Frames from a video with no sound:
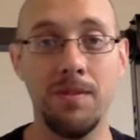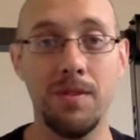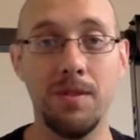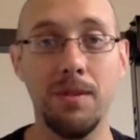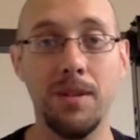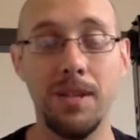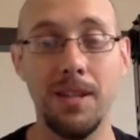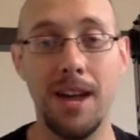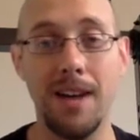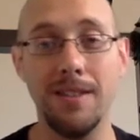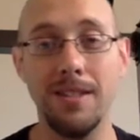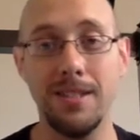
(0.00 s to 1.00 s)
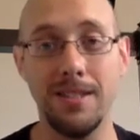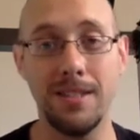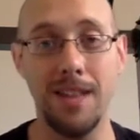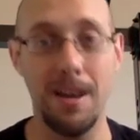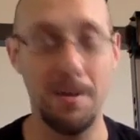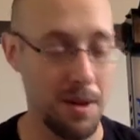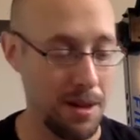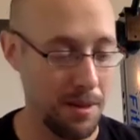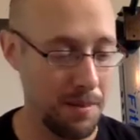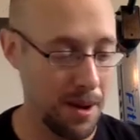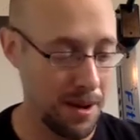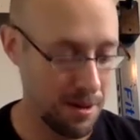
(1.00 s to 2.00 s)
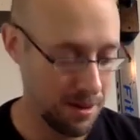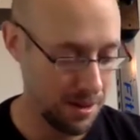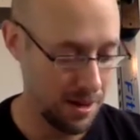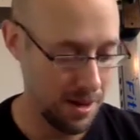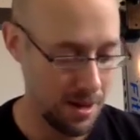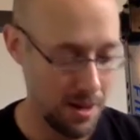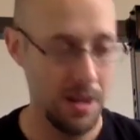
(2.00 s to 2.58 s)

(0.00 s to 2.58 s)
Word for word: fluid ounces that well, apparently.